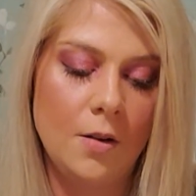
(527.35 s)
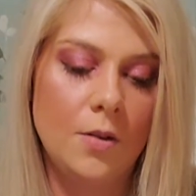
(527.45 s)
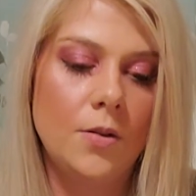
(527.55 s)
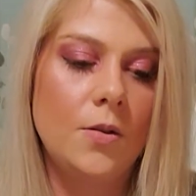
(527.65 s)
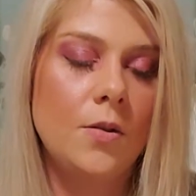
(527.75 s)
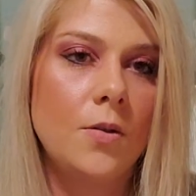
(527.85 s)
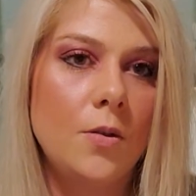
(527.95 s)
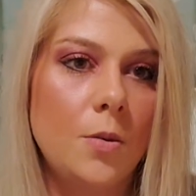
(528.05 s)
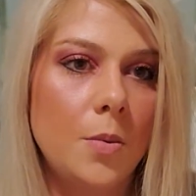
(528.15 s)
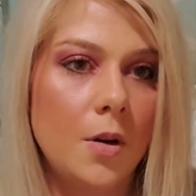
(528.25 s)

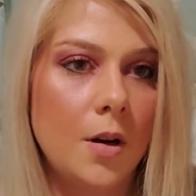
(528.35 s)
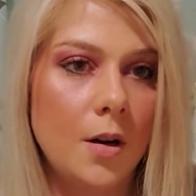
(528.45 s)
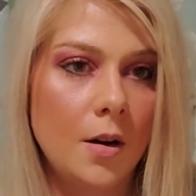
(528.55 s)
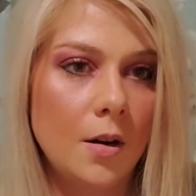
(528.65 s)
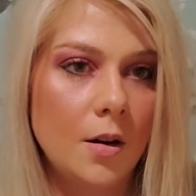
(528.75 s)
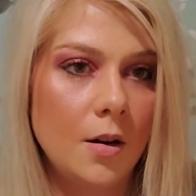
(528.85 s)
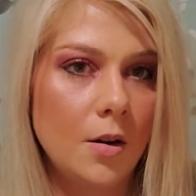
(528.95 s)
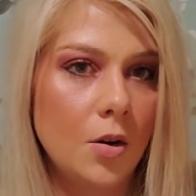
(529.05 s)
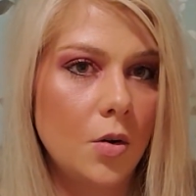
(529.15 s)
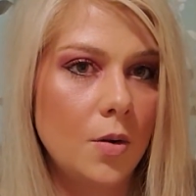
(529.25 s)
Super
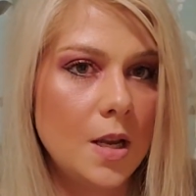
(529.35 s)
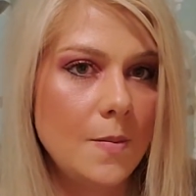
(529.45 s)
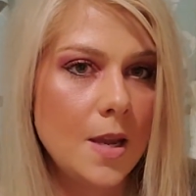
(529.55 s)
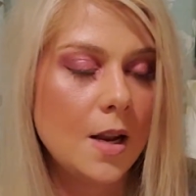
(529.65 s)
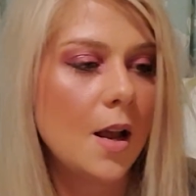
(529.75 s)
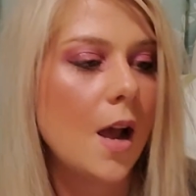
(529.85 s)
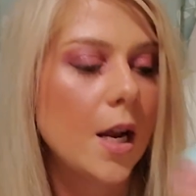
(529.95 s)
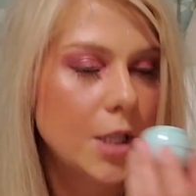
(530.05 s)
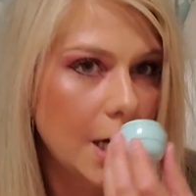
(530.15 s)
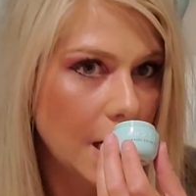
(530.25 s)
creamy and
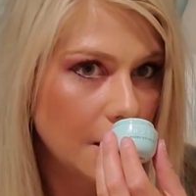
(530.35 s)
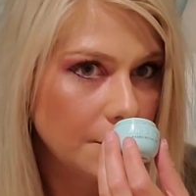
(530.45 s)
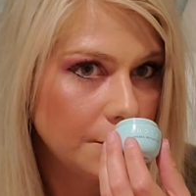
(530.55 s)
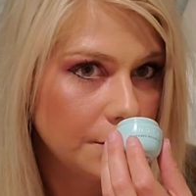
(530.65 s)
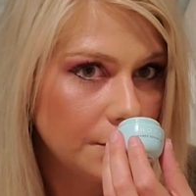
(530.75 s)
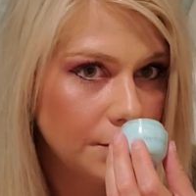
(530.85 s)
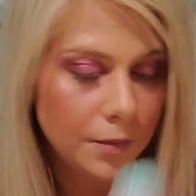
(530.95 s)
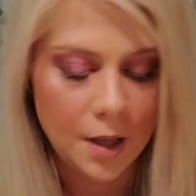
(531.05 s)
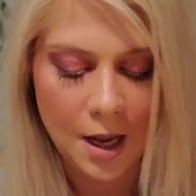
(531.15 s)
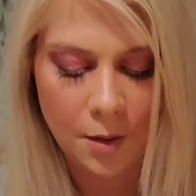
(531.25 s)
hydrating.
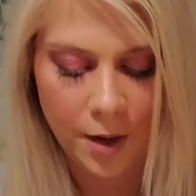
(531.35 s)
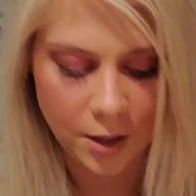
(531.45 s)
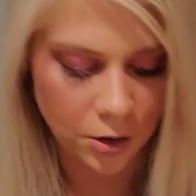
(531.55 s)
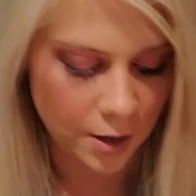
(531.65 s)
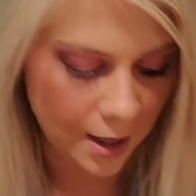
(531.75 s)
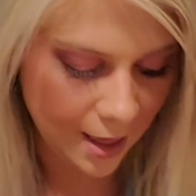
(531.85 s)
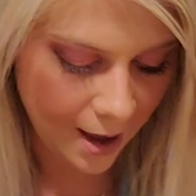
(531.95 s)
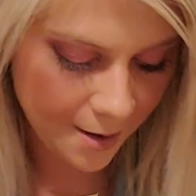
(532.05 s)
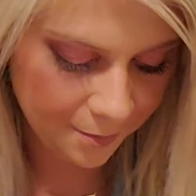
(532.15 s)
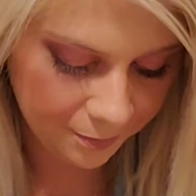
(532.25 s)
Can't wait to try
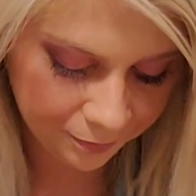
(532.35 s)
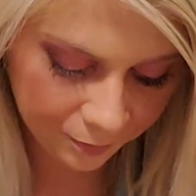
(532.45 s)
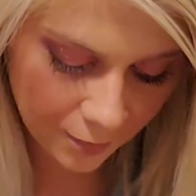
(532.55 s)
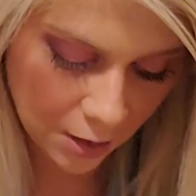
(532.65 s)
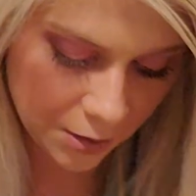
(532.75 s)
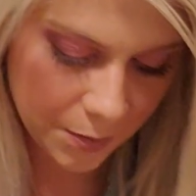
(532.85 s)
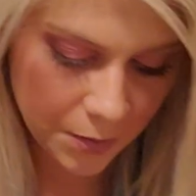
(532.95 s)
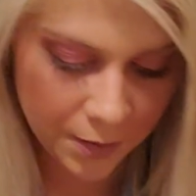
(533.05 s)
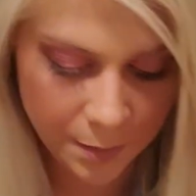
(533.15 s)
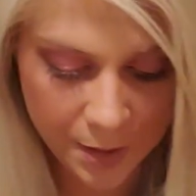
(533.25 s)
that. You're
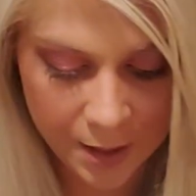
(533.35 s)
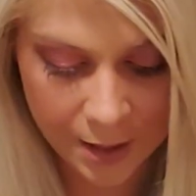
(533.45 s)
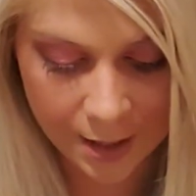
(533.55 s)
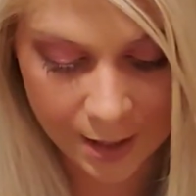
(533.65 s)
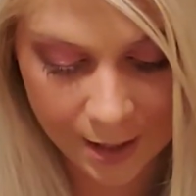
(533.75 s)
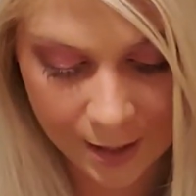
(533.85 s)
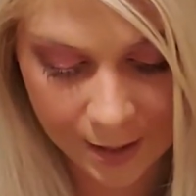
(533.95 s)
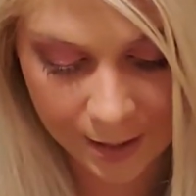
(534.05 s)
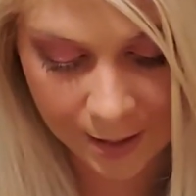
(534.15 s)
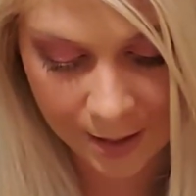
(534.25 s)
supposed to put this
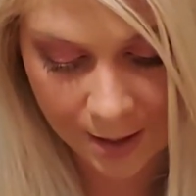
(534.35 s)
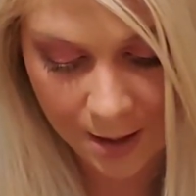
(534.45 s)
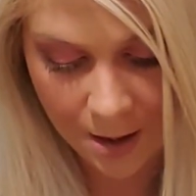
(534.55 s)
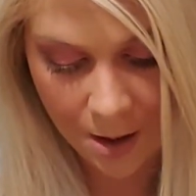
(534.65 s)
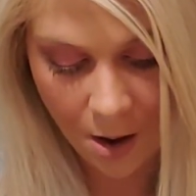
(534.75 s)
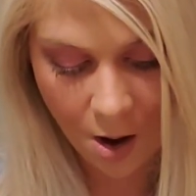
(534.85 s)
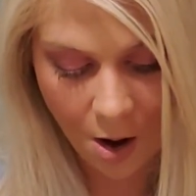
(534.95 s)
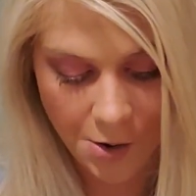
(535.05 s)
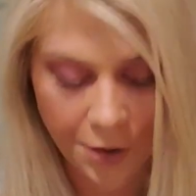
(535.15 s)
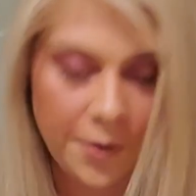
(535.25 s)

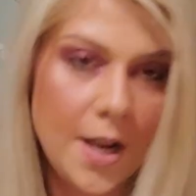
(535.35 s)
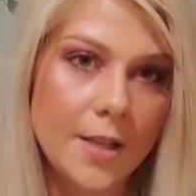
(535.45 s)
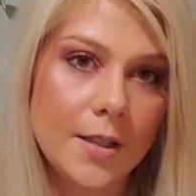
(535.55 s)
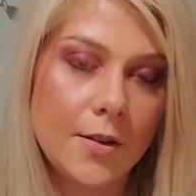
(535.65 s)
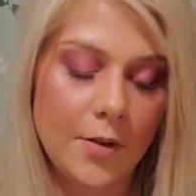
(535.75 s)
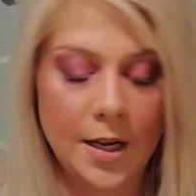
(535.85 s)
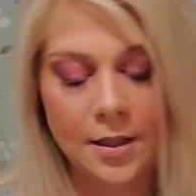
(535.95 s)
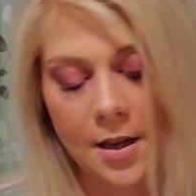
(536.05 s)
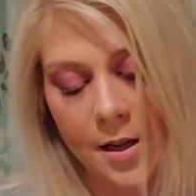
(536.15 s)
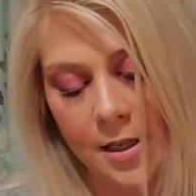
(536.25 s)
on your face. It
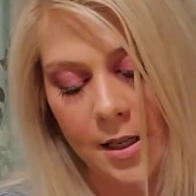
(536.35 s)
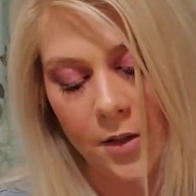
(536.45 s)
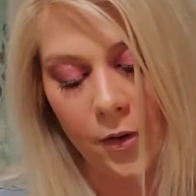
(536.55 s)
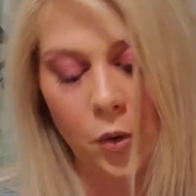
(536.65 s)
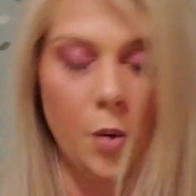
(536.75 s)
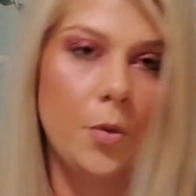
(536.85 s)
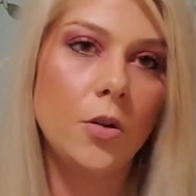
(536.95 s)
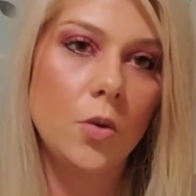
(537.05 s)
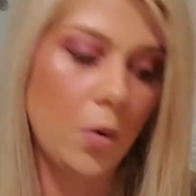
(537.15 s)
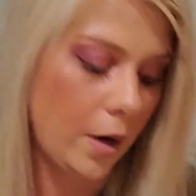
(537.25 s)
says it's for normal
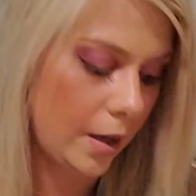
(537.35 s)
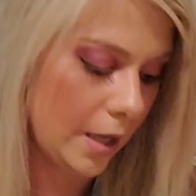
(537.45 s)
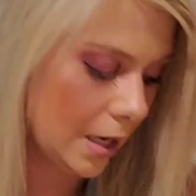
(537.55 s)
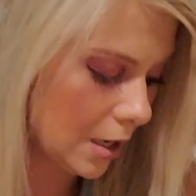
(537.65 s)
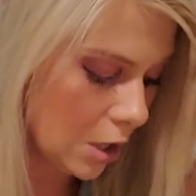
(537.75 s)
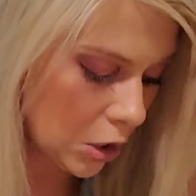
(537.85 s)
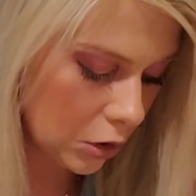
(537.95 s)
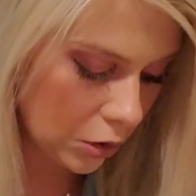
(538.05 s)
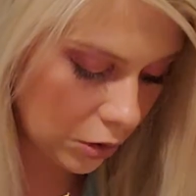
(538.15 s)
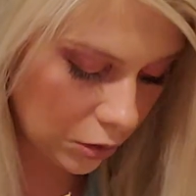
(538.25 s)
to oily,
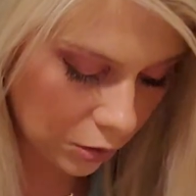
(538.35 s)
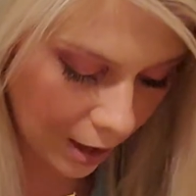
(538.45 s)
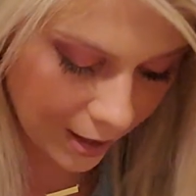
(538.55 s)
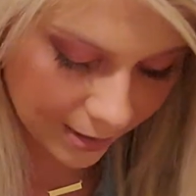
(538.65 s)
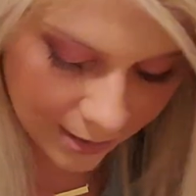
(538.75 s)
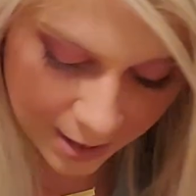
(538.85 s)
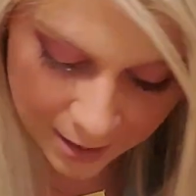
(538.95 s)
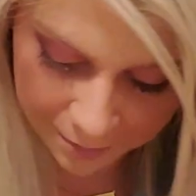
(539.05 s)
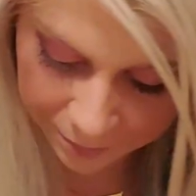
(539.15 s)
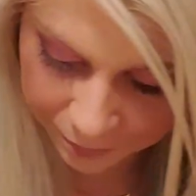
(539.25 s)
dry skin.